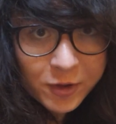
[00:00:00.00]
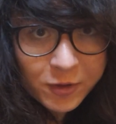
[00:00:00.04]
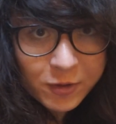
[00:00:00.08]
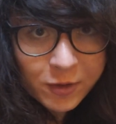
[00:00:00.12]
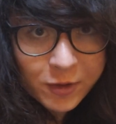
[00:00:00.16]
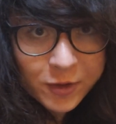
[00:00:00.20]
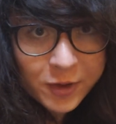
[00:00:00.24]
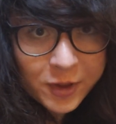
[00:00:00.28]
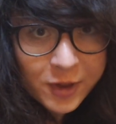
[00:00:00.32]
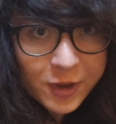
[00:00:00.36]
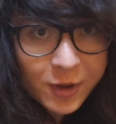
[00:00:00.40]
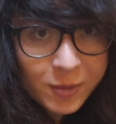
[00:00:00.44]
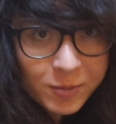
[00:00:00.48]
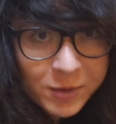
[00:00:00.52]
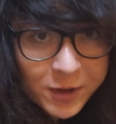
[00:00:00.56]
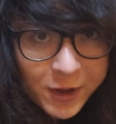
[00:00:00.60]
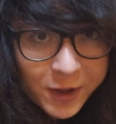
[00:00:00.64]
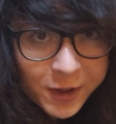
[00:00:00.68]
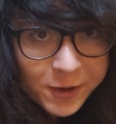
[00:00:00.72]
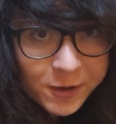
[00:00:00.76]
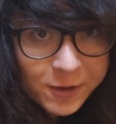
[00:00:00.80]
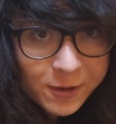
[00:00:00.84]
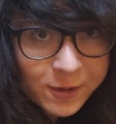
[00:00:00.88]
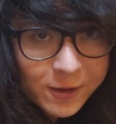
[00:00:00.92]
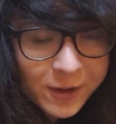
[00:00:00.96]
for
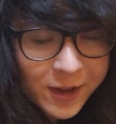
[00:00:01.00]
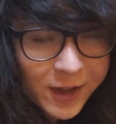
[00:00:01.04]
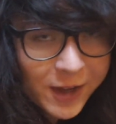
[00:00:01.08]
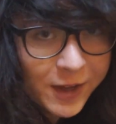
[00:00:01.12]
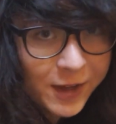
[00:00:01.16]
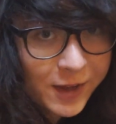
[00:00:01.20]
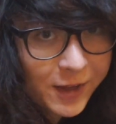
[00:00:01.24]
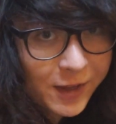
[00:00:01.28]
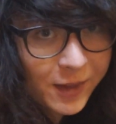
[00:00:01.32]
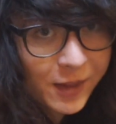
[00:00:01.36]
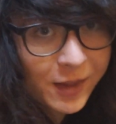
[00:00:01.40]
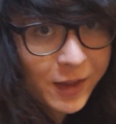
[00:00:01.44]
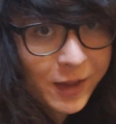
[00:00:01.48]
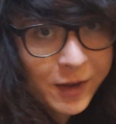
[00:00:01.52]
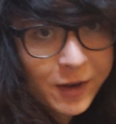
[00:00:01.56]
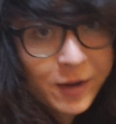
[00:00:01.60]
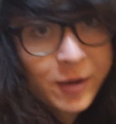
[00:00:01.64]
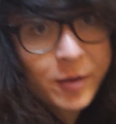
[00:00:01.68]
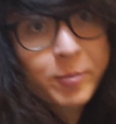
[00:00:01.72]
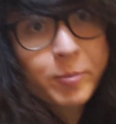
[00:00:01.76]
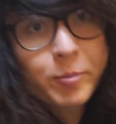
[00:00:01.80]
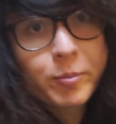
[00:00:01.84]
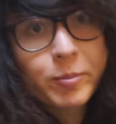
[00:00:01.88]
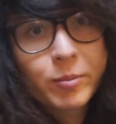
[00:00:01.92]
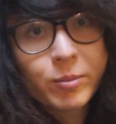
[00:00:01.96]
subtitle, and then
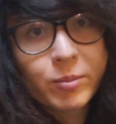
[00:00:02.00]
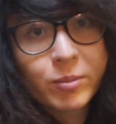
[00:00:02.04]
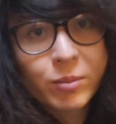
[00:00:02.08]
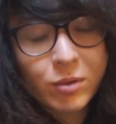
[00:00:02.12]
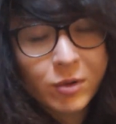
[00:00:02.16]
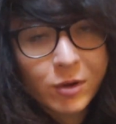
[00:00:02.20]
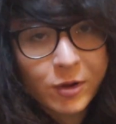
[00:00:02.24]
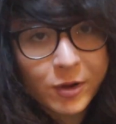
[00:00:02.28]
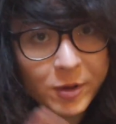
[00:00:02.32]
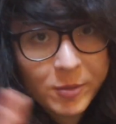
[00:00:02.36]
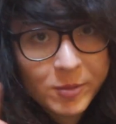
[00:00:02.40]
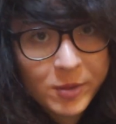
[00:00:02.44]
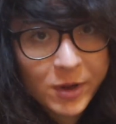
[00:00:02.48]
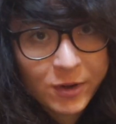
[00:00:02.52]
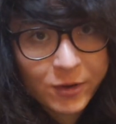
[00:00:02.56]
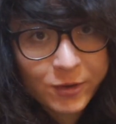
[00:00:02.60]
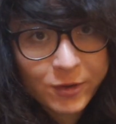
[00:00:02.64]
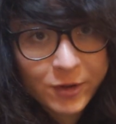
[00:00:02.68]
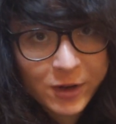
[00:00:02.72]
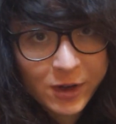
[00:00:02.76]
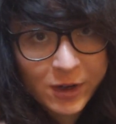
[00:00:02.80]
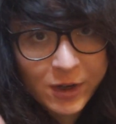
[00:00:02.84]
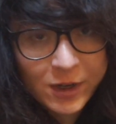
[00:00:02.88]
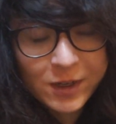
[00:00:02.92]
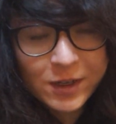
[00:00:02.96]
I'm pretty much
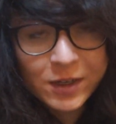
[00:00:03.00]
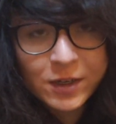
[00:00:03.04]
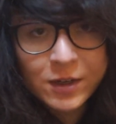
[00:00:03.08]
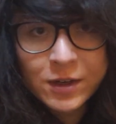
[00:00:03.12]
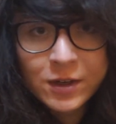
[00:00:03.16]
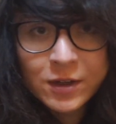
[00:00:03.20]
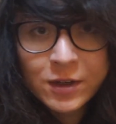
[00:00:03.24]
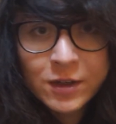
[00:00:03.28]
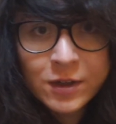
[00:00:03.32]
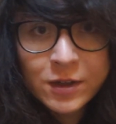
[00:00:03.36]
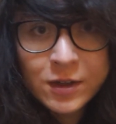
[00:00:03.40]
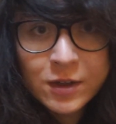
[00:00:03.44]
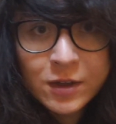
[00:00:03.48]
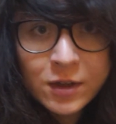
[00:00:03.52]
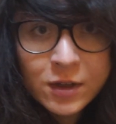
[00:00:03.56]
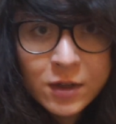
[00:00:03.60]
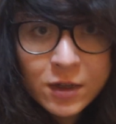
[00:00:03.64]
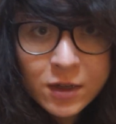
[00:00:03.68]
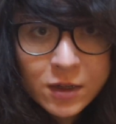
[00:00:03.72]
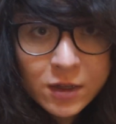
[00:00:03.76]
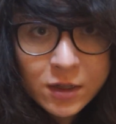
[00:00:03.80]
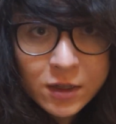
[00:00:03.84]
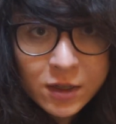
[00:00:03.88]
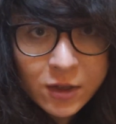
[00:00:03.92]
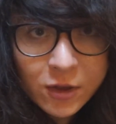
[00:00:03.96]
done.
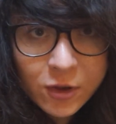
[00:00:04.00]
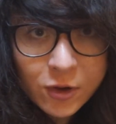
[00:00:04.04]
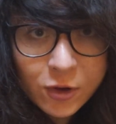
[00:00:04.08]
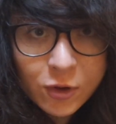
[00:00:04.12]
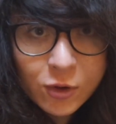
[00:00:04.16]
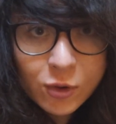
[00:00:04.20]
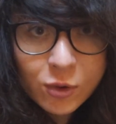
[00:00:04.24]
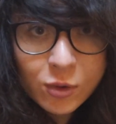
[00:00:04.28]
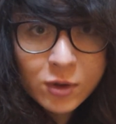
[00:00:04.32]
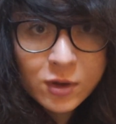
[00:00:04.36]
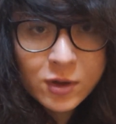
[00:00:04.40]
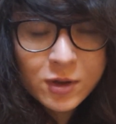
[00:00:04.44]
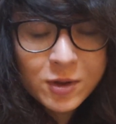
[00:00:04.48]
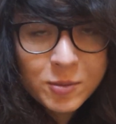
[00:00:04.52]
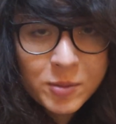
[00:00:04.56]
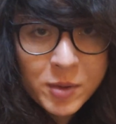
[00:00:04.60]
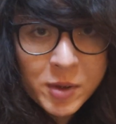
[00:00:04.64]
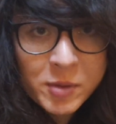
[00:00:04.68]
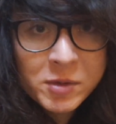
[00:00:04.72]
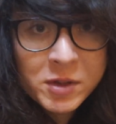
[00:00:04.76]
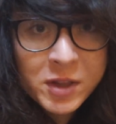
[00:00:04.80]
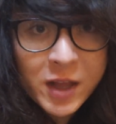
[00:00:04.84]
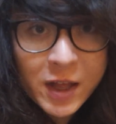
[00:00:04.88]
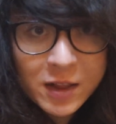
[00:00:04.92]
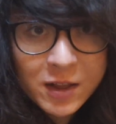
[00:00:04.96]
So maybe
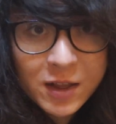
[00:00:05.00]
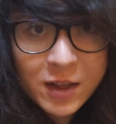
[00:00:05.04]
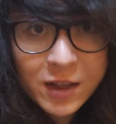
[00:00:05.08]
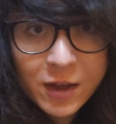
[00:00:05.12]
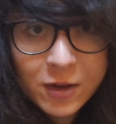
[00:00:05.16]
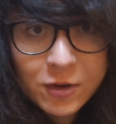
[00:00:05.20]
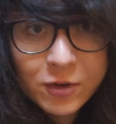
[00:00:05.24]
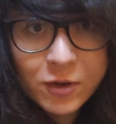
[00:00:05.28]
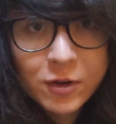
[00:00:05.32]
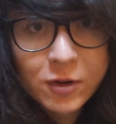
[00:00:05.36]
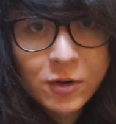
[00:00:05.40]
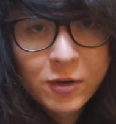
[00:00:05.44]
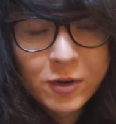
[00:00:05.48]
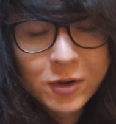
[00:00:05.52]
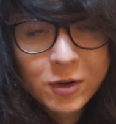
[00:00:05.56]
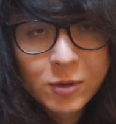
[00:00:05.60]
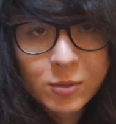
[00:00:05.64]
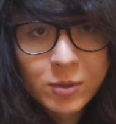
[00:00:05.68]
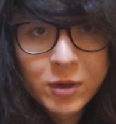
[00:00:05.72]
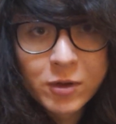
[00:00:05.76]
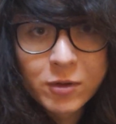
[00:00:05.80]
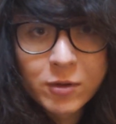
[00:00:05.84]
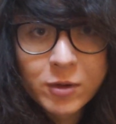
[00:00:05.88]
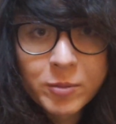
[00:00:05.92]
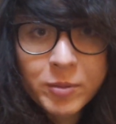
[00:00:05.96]
that sounded a little
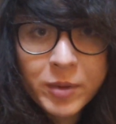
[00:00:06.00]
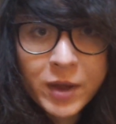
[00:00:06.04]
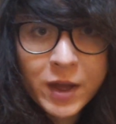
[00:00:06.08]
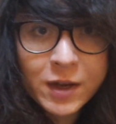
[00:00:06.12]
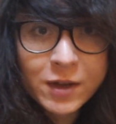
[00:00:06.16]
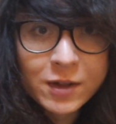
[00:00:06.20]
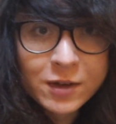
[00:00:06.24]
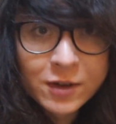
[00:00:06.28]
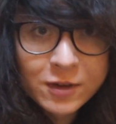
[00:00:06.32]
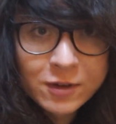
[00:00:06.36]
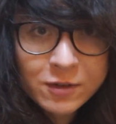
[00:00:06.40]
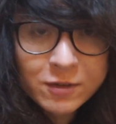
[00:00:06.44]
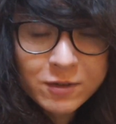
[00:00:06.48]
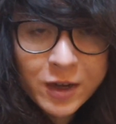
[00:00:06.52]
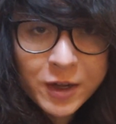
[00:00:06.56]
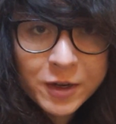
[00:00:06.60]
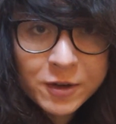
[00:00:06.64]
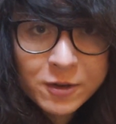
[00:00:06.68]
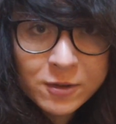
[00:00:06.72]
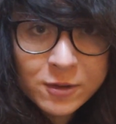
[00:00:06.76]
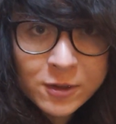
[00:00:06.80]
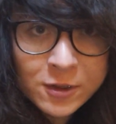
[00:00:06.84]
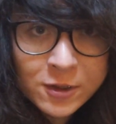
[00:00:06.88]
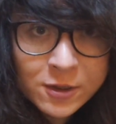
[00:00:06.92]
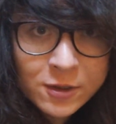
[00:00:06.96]
bit repetitive, I don't
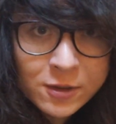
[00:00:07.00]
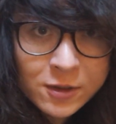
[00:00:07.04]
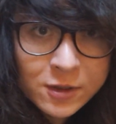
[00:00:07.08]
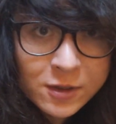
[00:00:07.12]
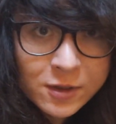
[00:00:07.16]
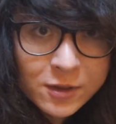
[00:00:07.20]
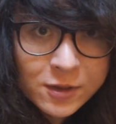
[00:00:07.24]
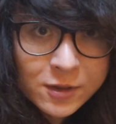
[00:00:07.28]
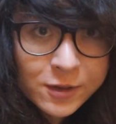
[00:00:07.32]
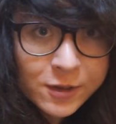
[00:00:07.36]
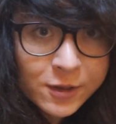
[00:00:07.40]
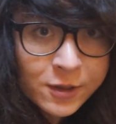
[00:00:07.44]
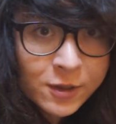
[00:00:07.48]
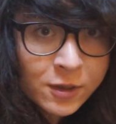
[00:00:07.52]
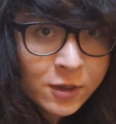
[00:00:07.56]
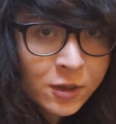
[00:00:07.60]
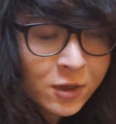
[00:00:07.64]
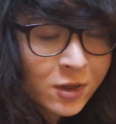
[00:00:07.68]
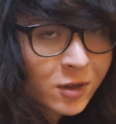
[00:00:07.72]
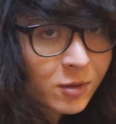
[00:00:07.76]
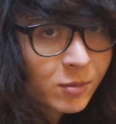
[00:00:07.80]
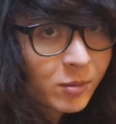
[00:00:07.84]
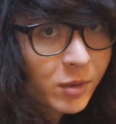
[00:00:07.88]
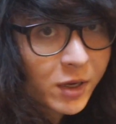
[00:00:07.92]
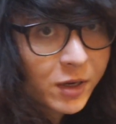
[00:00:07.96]
know.
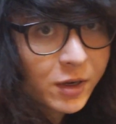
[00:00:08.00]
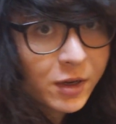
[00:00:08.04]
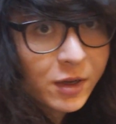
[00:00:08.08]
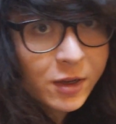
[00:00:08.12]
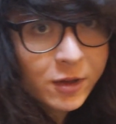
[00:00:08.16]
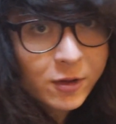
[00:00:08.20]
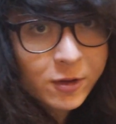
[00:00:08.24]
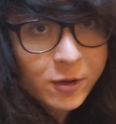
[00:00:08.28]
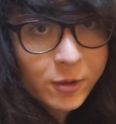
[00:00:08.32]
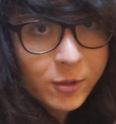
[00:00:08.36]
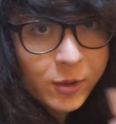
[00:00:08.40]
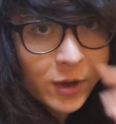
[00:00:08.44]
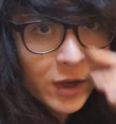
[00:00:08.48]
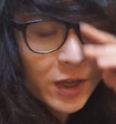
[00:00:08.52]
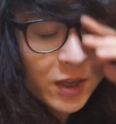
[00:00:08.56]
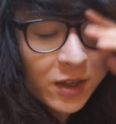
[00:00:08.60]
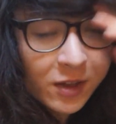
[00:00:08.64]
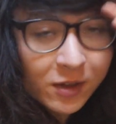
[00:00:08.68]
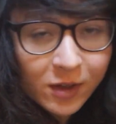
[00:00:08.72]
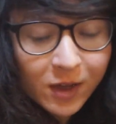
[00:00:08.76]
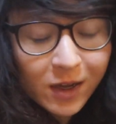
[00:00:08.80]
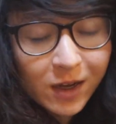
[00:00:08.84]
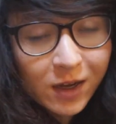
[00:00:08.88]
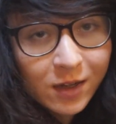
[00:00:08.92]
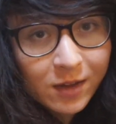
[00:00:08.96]
But either way,
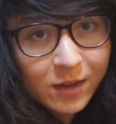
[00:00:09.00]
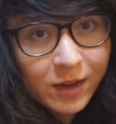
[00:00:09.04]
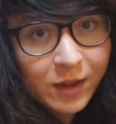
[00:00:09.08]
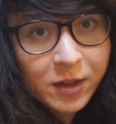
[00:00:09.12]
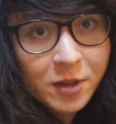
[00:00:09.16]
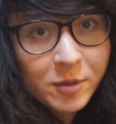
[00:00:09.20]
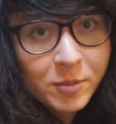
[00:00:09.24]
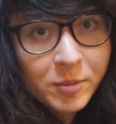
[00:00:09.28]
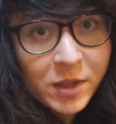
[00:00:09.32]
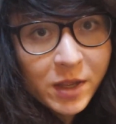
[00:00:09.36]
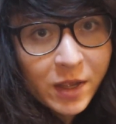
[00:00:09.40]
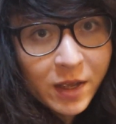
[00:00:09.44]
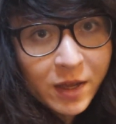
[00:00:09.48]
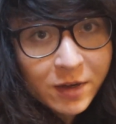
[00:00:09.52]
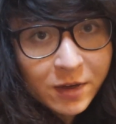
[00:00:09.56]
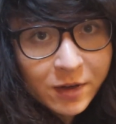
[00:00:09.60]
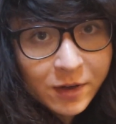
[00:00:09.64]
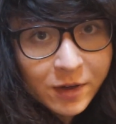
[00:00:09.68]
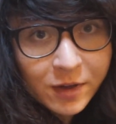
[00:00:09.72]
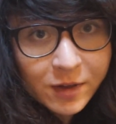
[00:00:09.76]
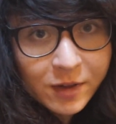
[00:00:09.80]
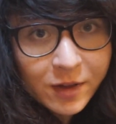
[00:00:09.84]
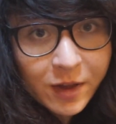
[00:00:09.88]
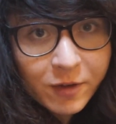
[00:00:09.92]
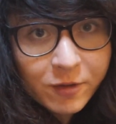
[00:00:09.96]
that's me
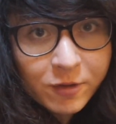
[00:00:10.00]
editing that